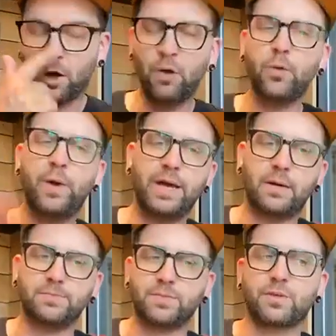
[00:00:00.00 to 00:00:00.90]
all the way
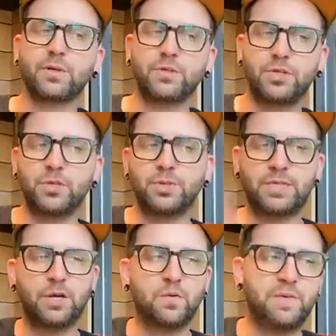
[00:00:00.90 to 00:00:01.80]
up to
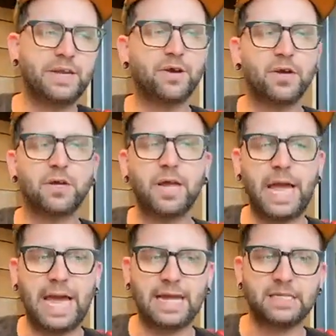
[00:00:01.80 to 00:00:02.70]
single vineyard
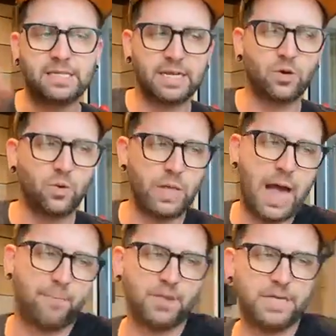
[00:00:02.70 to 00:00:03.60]
and single
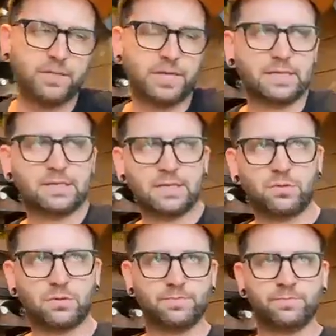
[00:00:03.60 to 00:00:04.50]
appellate, like
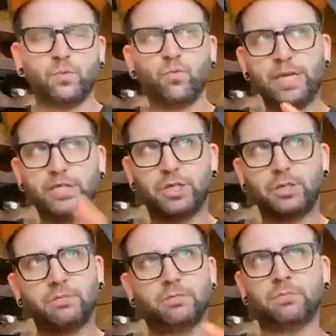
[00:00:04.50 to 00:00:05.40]
single
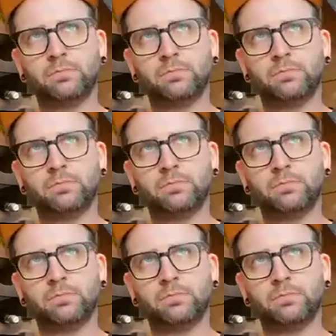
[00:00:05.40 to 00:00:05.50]
region,